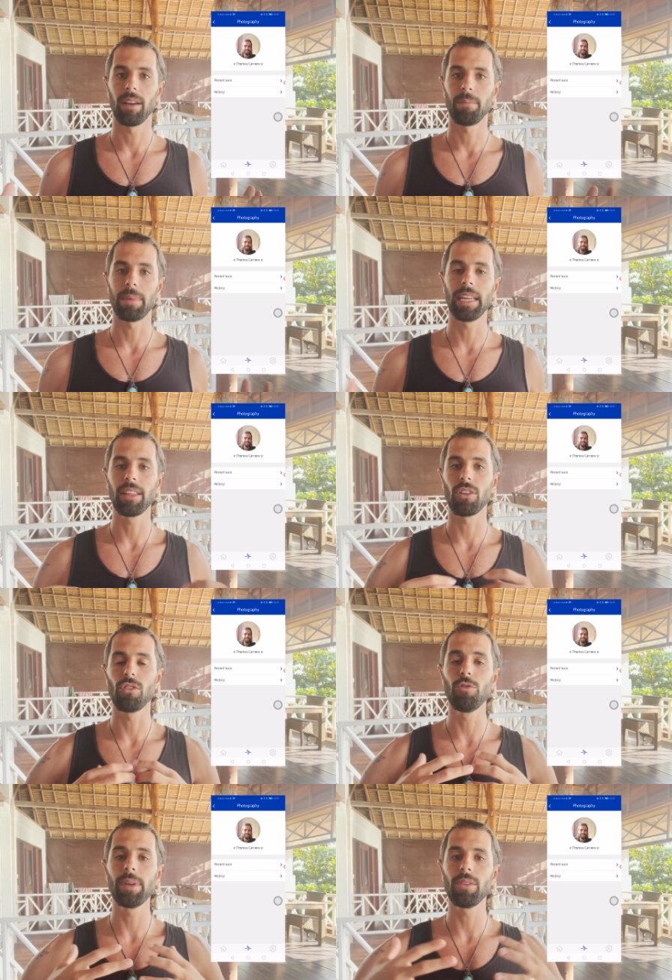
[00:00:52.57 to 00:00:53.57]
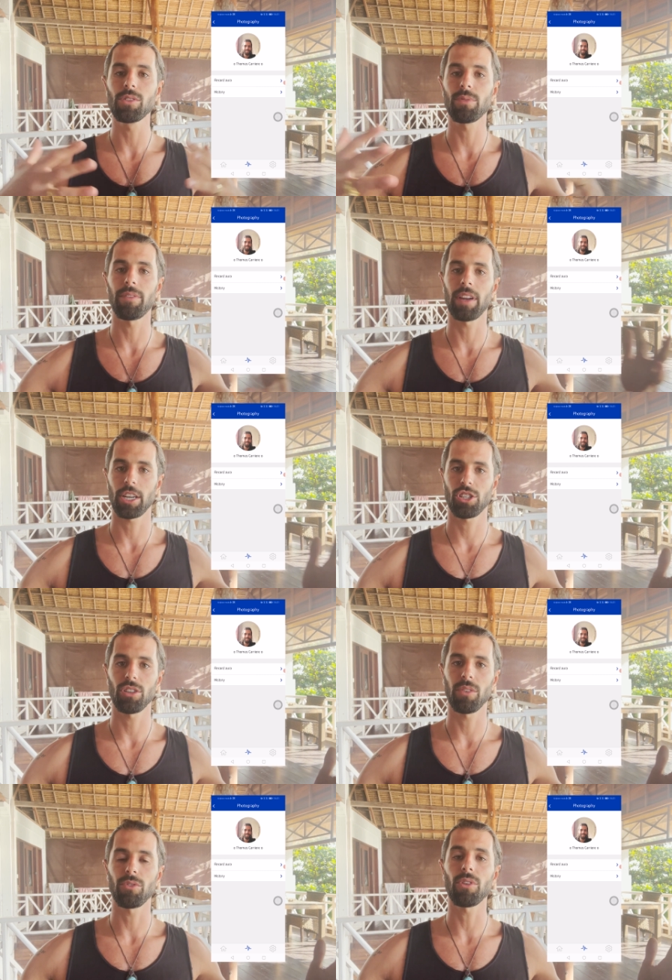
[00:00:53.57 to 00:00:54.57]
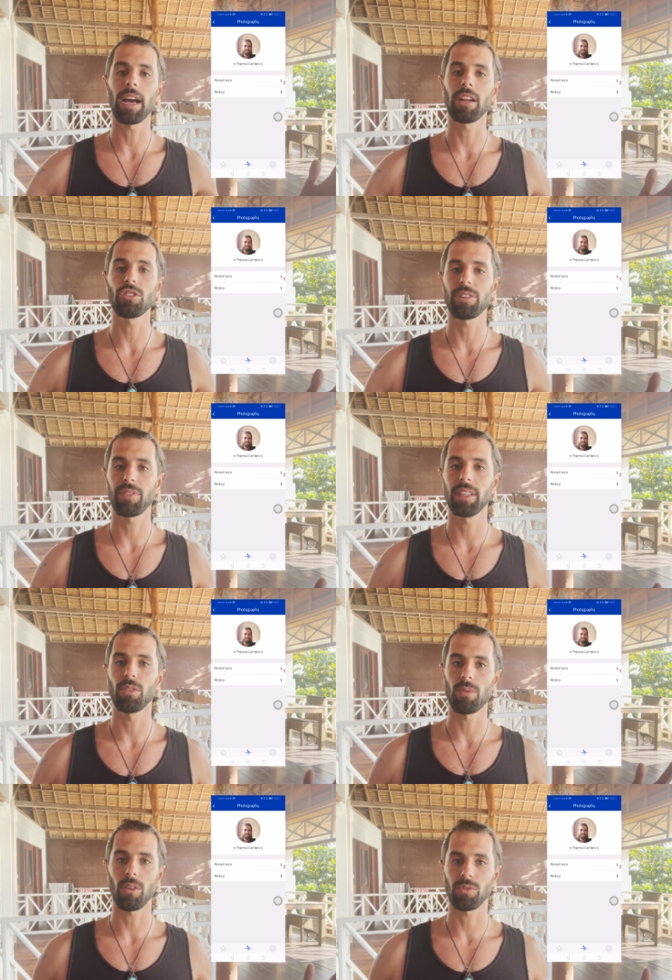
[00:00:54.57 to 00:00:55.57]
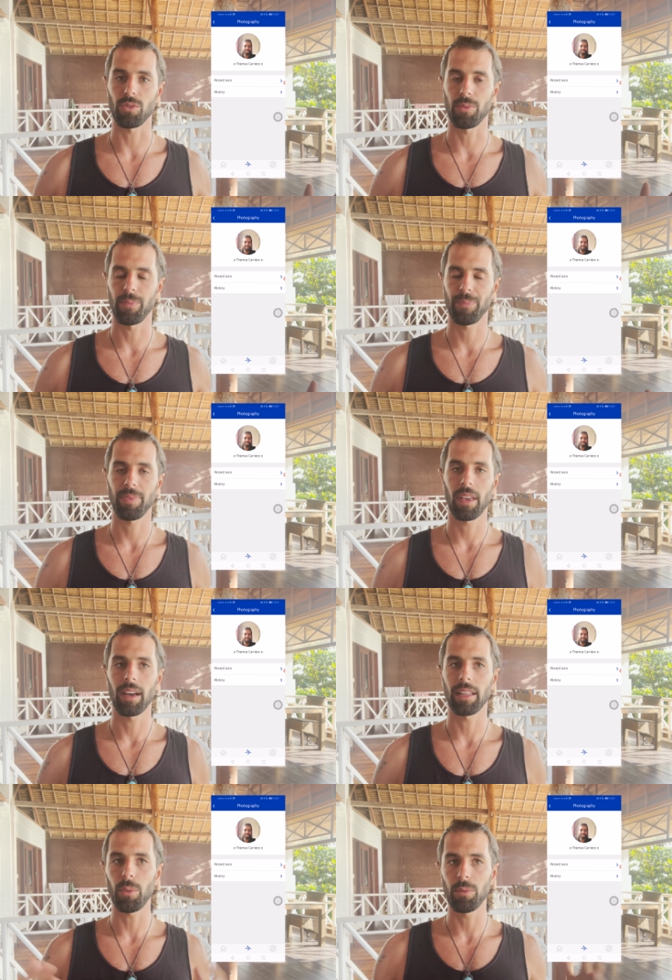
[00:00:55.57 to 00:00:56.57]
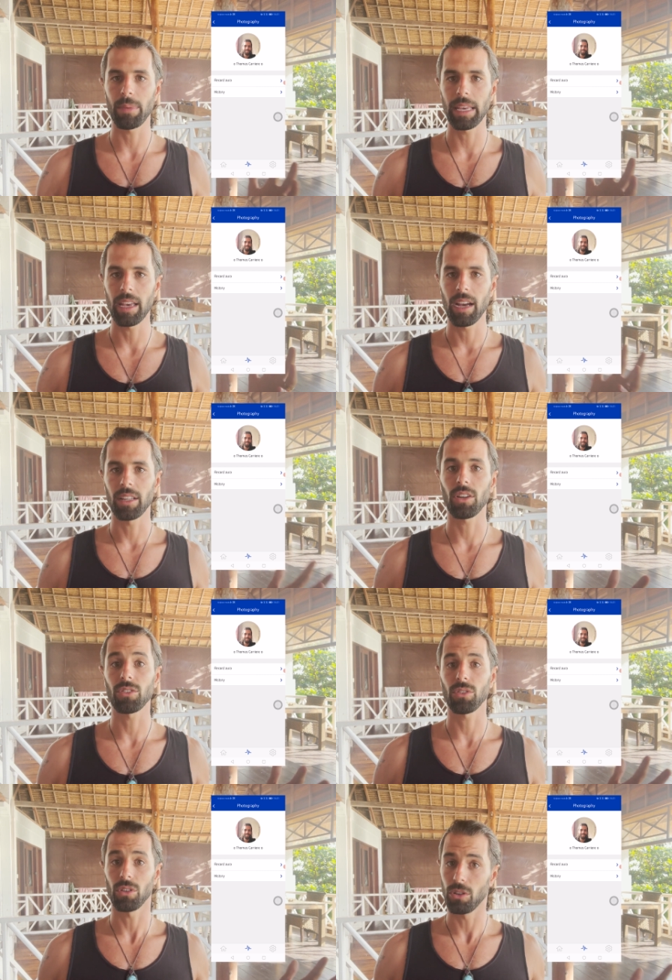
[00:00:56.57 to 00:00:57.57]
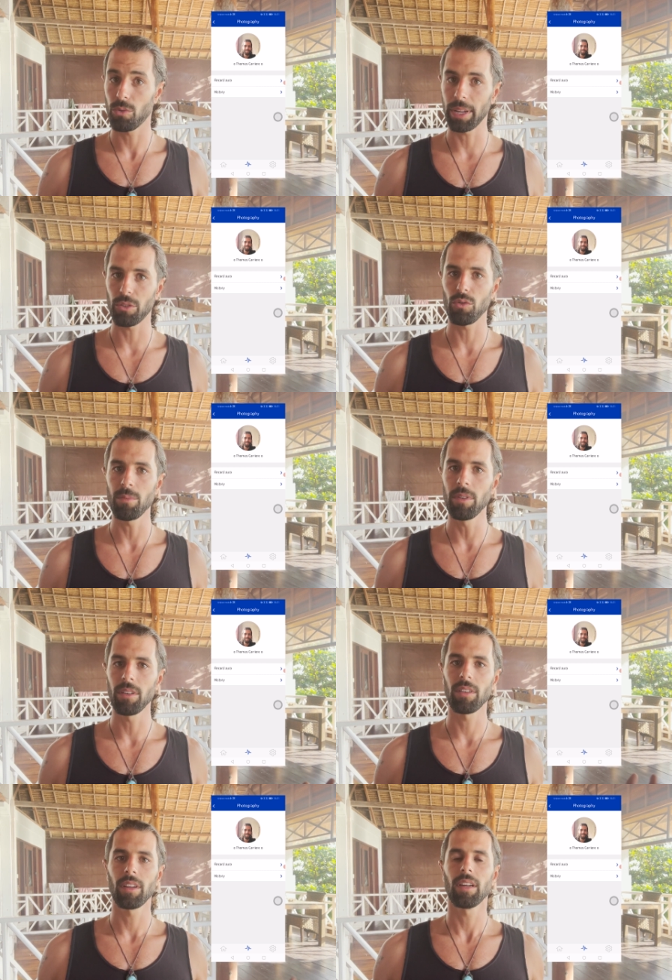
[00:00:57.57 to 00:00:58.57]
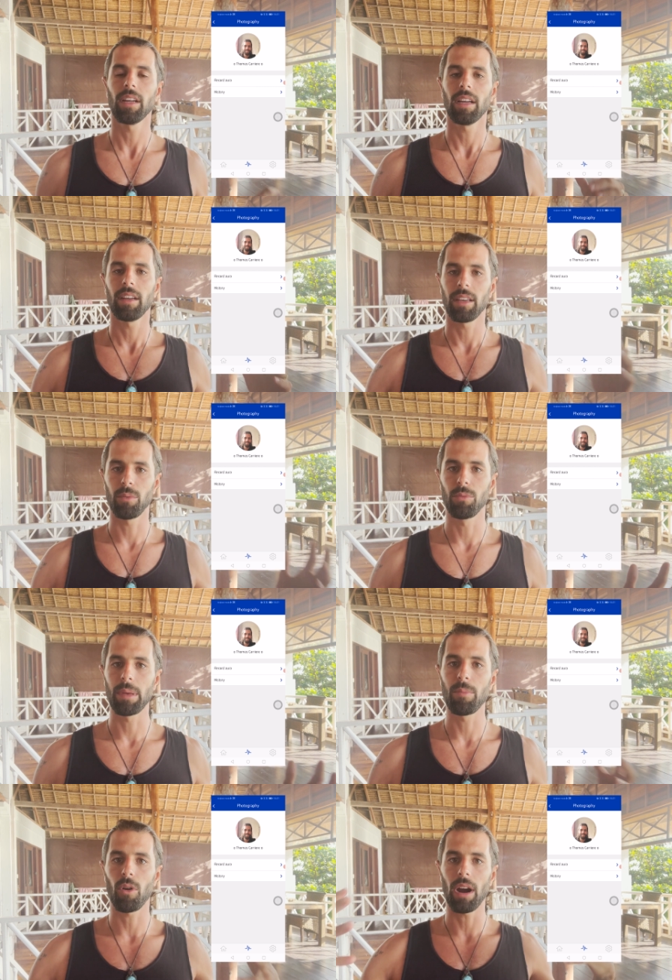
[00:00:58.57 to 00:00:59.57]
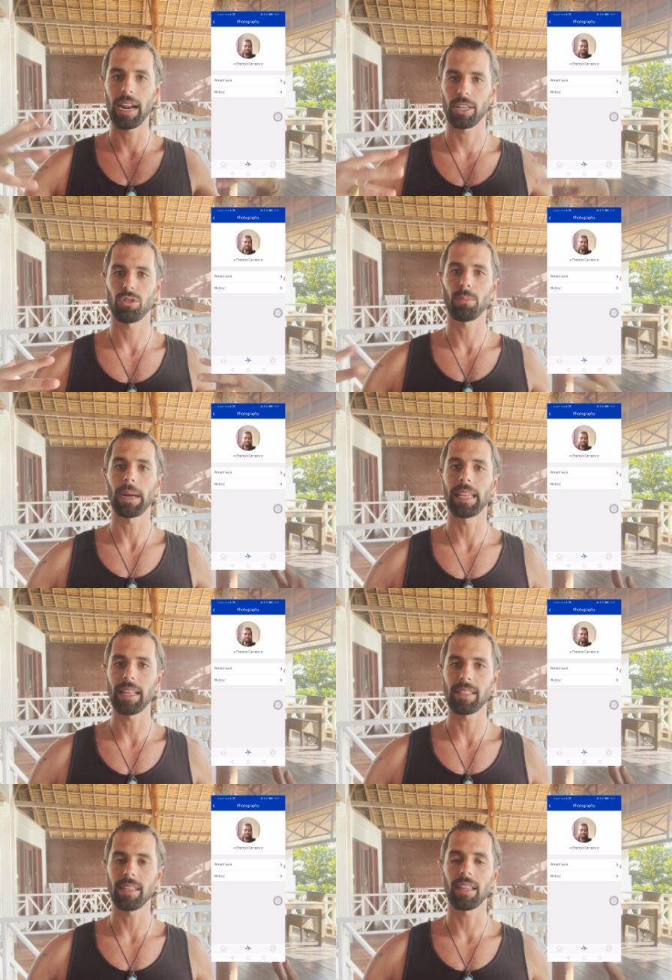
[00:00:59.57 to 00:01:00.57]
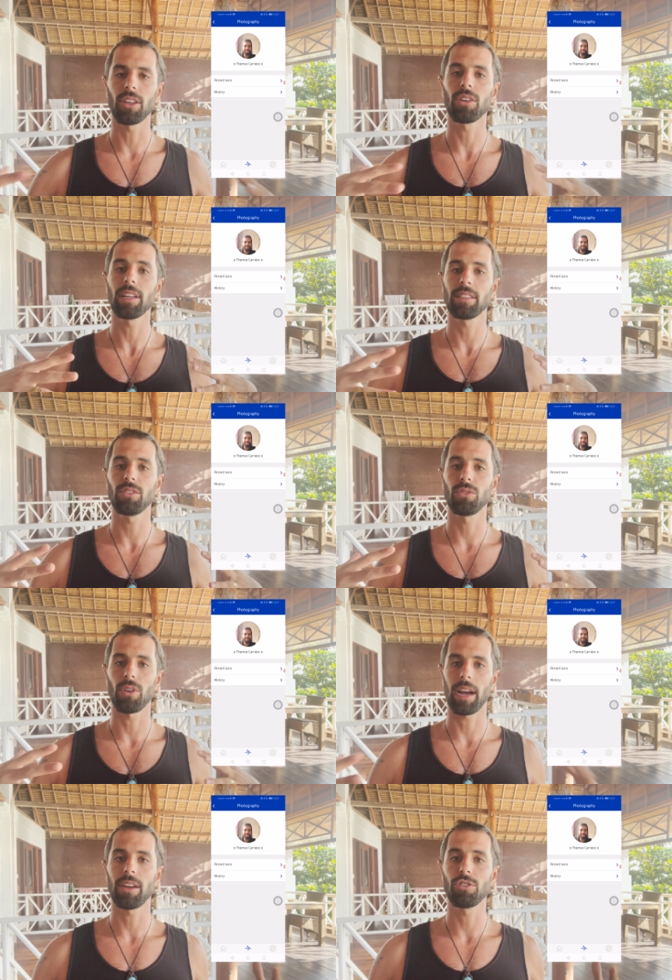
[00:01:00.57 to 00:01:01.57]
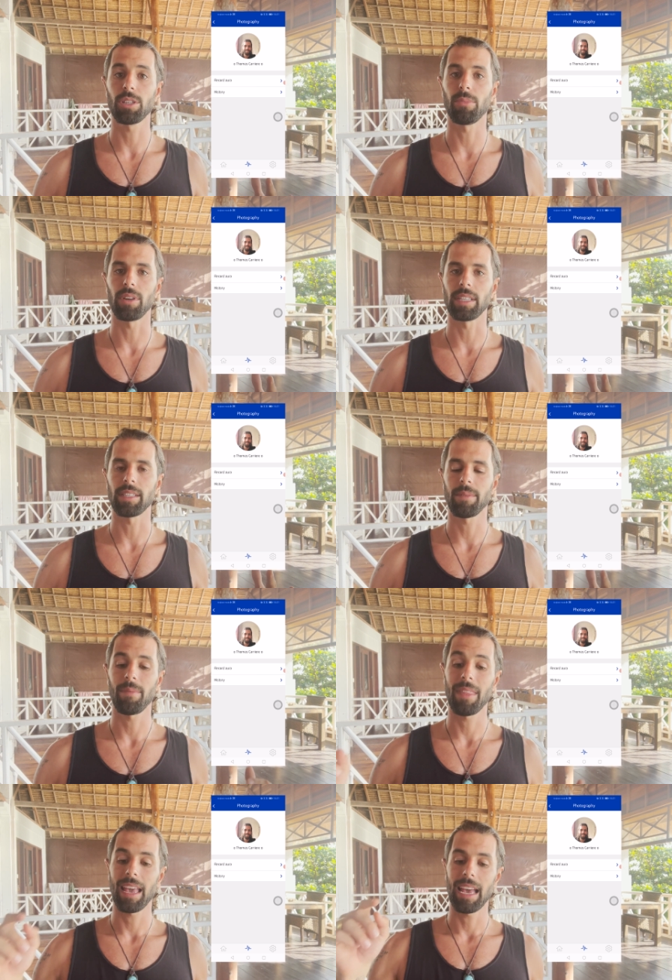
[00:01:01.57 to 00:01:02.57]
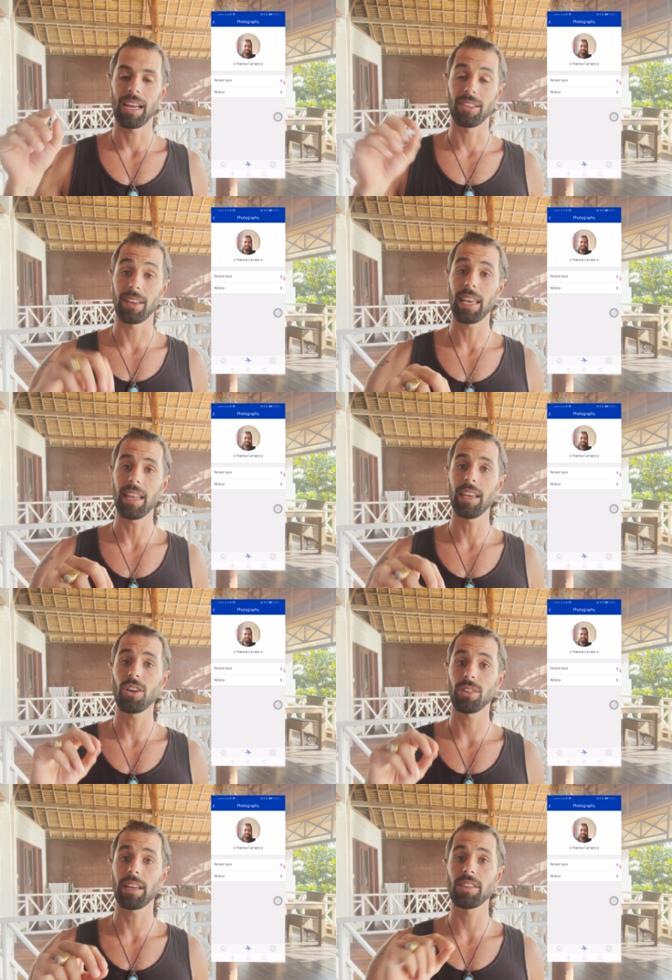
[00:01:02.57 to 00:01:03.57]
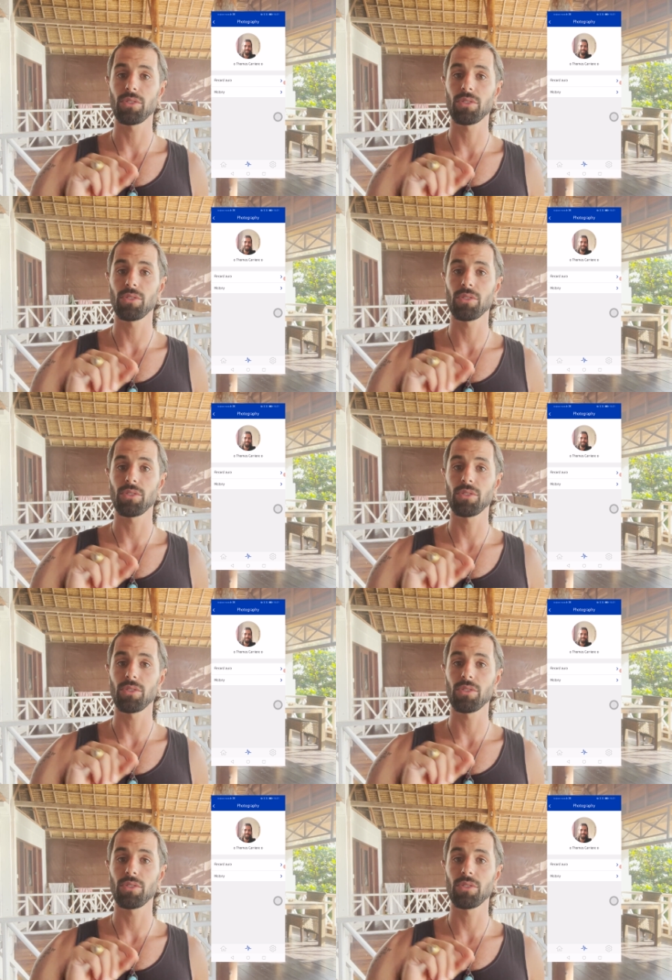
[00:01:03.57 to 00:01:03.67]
meaning the luminous reflection of your energy field around you. That would be not quantum, it would be more electromagnetic and connected to your energy bodies. The Healy connects